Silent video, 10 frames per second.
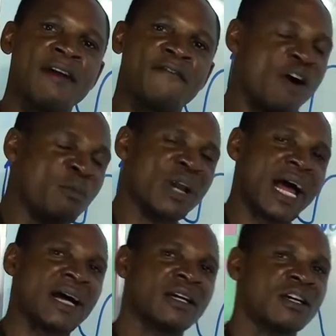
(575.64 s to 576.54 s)

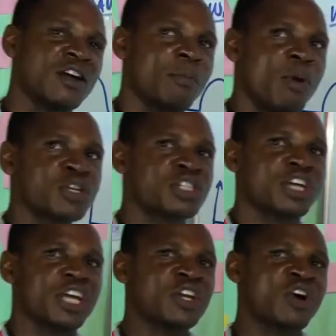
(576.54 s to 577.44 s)
formula.
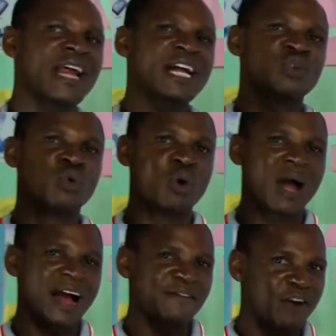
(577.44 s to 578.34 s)
But in order to
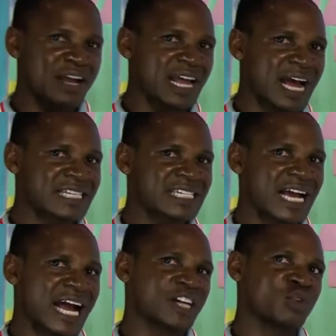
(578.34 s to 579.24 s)
avoid that
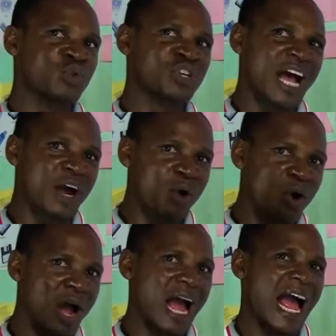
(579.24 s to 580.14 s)
and to
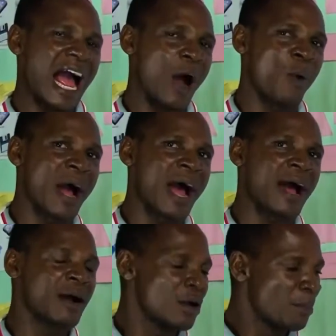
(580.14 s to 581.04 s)
narrow
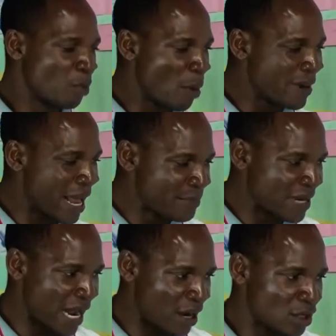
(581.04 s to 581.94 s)
our problem
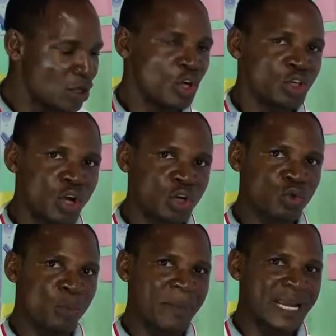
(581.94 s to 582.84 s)
down, not
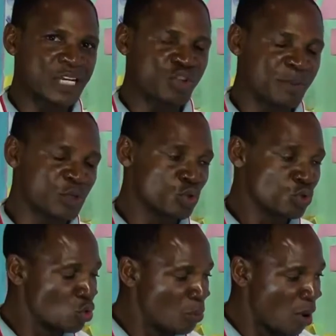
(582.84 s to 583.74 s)
to make it to be
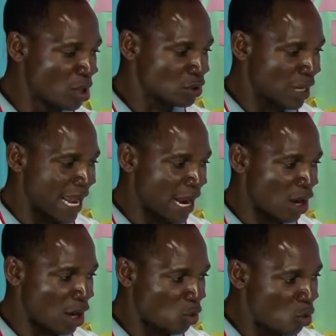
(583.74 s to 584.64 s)
too much
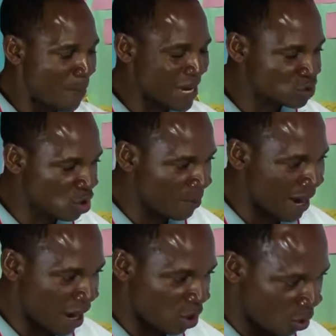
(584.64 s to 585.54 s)
cumbersome
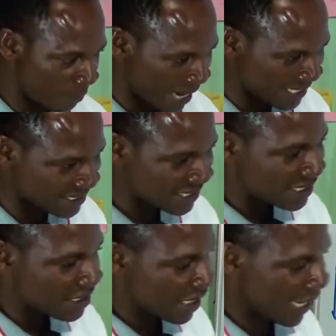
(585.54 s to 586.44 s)
and complex,
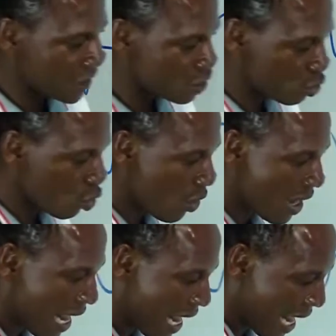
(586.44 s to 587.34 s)
is to